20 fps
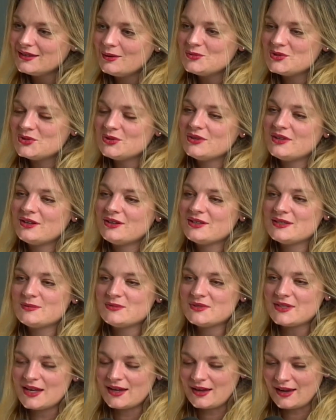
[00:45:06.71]
you know, I'm sure there are
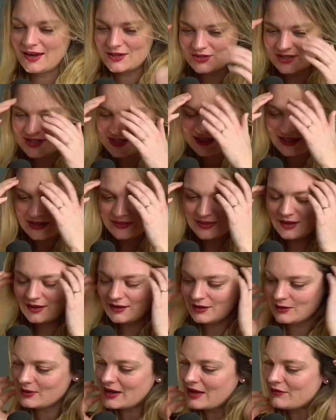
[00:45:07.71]
some psychiatrists out
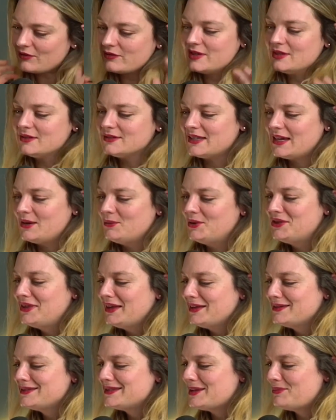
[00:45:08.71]
there who would have a field day with
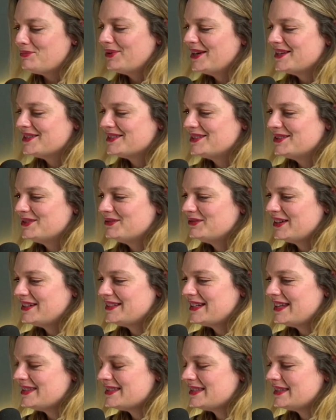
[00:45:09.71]
that separation of
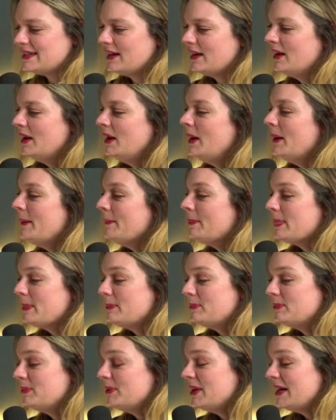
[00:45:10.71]
identity.
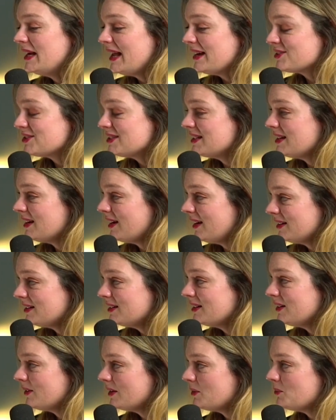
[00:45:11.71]
But it actually,
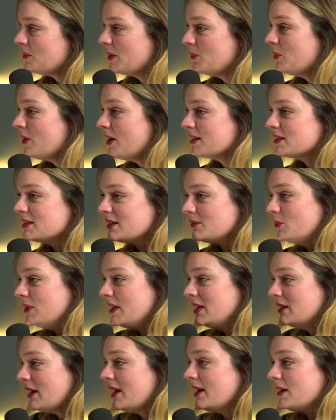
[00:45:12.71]
it worked.
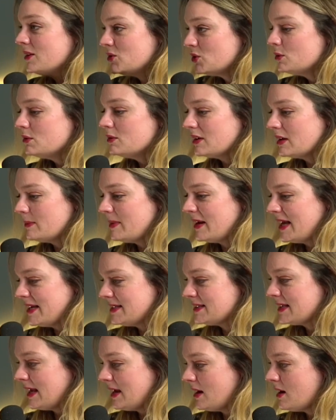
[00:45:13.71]
I can talk about
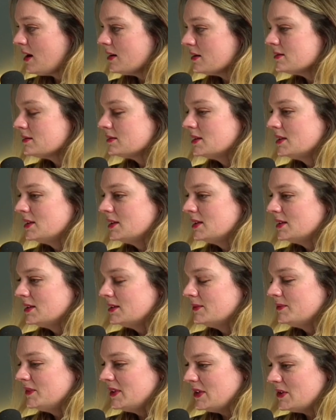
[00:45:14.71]
SKR,
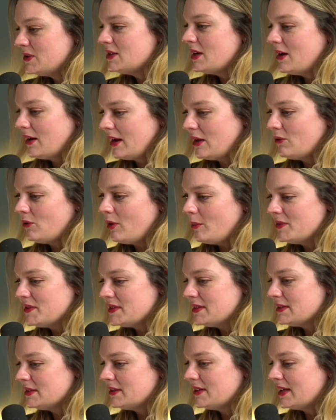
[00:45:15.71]
you know, Sir Ken
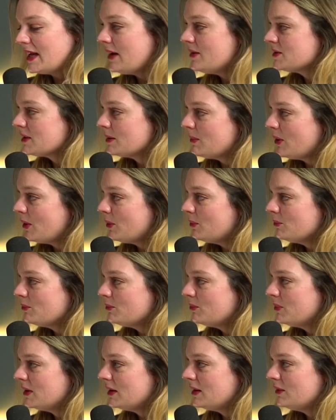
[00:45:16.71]
Robinson till the cows come
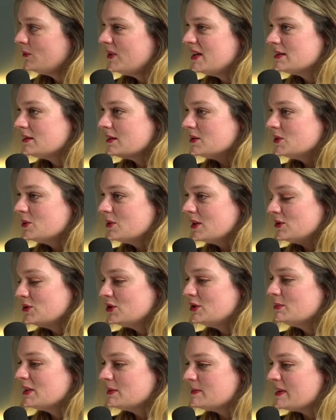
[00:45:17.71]
home. But if we start talking
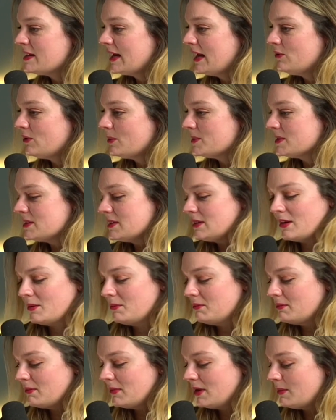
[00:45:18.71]
too much about Ken Robinson,
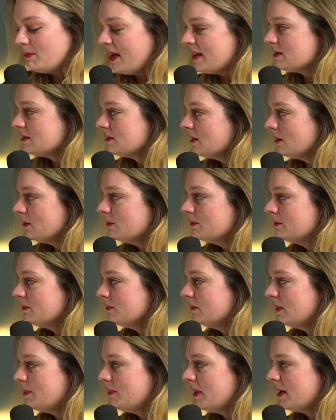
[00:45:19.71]
I'm a mess, you know,
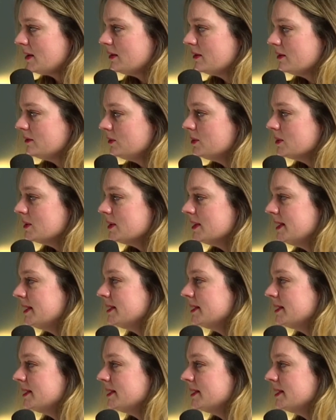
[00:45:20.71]
a puddle on the floor.